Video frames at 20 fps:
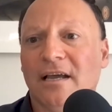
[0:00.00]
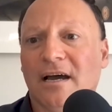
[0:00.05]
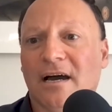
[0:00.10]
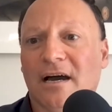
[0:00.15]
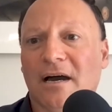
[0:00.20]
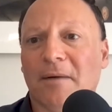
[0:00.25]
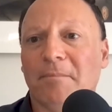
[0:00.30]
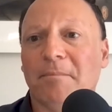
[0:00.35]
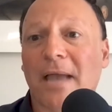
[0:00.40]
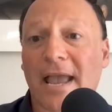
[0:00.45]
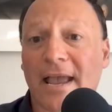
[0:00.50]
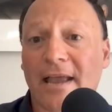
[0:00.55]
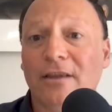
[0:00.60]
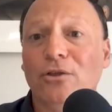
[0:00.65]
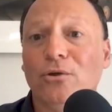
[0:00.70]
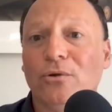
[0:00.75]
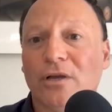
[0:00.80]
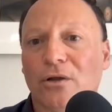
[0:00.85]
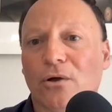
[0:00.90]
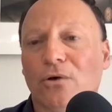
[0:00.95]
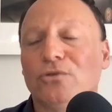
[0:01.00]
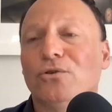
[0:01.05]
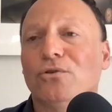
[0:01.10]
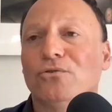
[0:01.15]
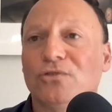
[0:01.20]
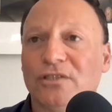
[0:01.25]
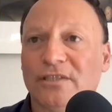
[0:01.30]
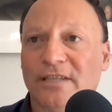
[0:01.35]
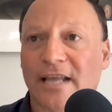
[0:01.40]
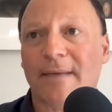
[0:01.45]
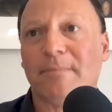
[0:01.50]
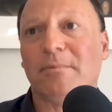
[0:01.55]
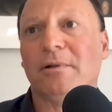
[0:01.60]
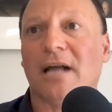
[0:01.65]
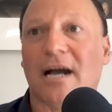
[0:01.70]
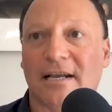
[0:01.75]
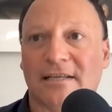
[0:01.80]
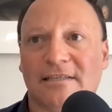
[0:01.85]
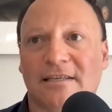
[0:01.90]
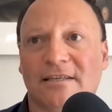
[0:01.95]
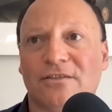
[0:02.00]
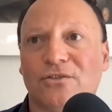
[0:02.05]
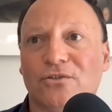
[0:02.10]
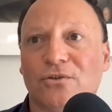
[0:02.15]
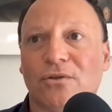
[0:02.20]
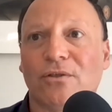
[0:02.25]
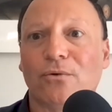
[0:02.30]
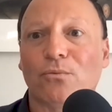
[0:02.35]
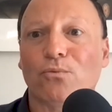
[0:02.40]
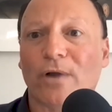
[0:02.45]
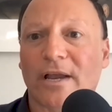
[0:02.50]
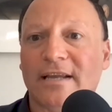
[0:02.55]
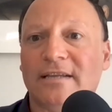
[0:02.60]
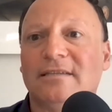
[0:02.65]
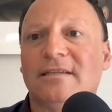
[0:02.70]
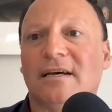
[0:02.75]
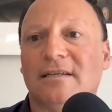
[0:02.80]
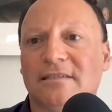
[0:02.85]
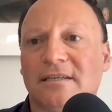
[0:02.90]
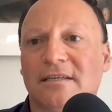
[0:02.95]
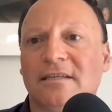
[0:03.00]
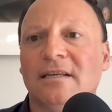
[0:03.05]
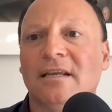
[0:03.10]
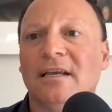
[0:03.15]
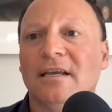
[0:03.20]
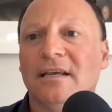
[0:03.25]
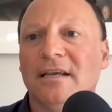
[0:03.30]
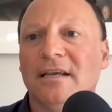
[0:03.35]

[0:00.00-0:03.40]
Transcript: And you can also stabilize it so the rate doesn't